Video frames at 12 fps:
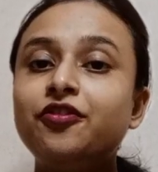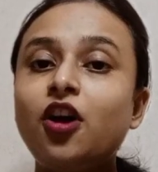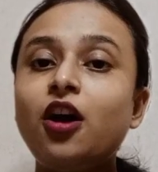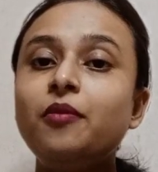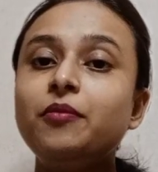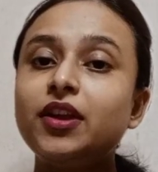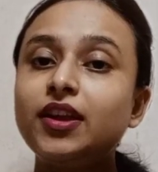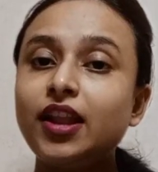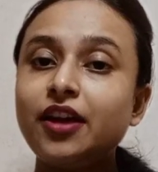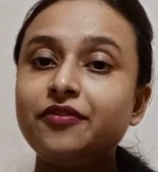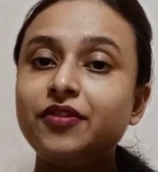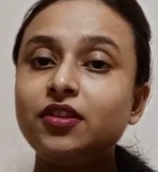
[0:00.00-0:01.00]
from
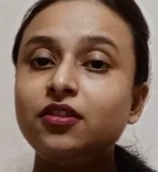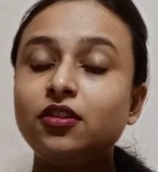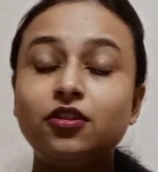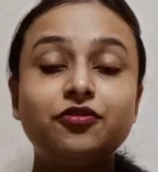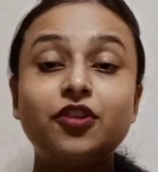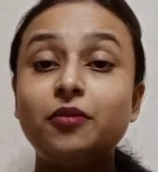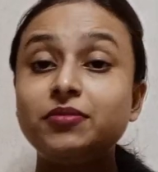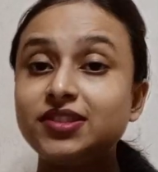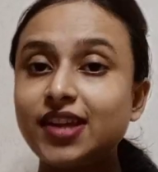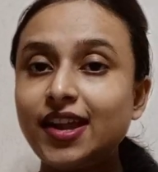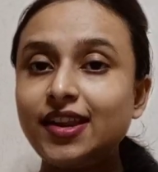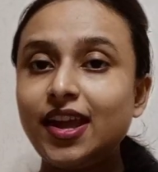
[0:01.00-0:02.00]
11 from
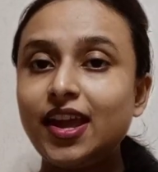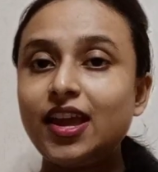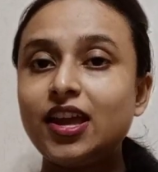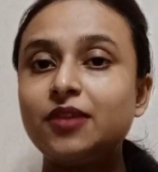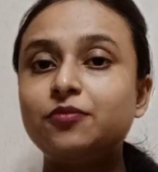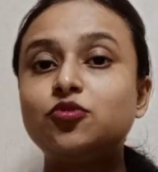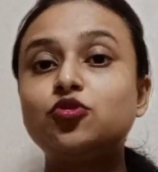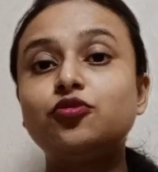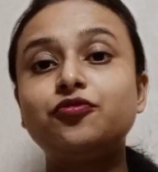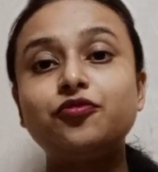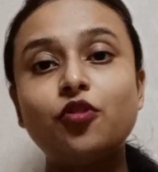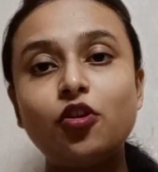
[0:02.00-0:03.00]
10 a.m.
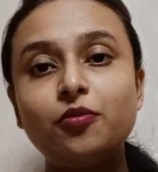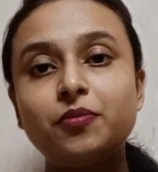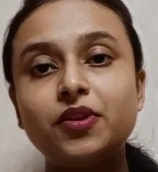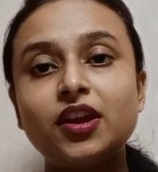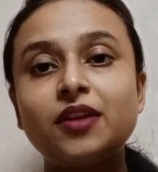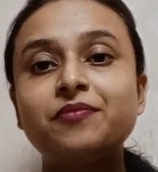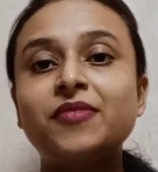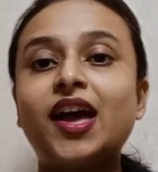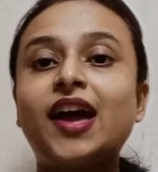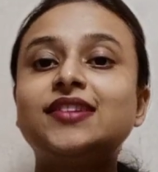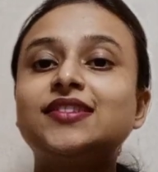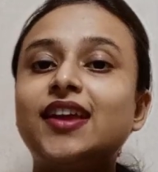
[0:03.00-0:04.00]
to 4 p.m.
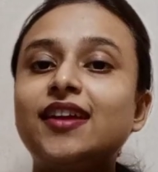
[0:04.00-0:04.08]
at